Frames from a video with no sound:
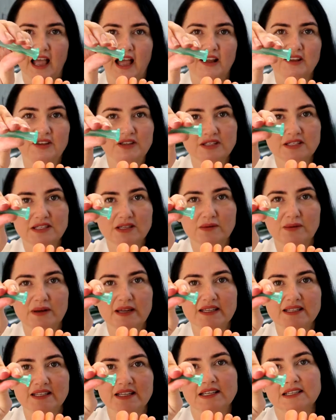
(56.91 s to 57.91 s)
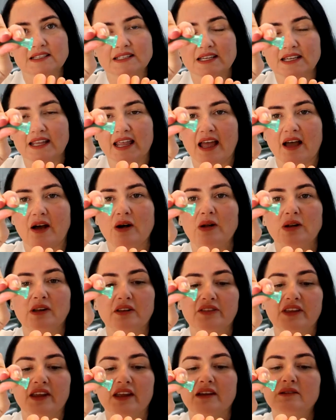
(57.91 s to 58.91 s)
and you squeeze it to get
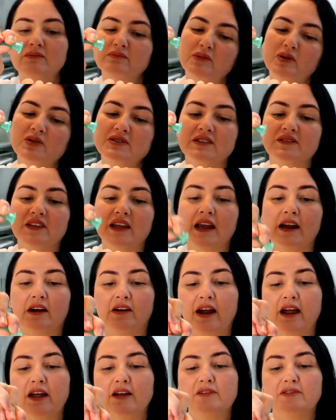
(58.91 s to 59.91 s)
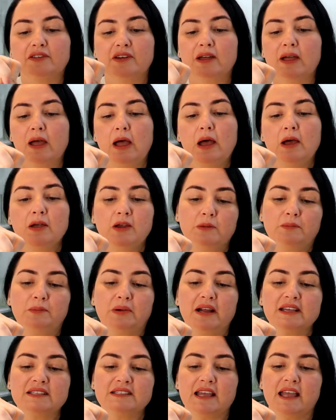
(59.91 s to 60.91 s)
most of the air out of it. You
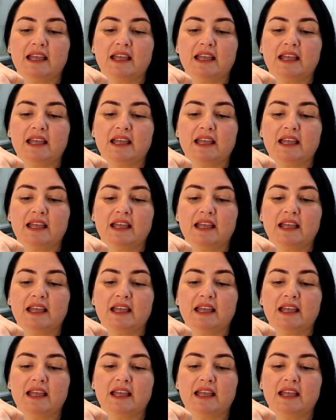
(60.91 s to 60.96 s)
press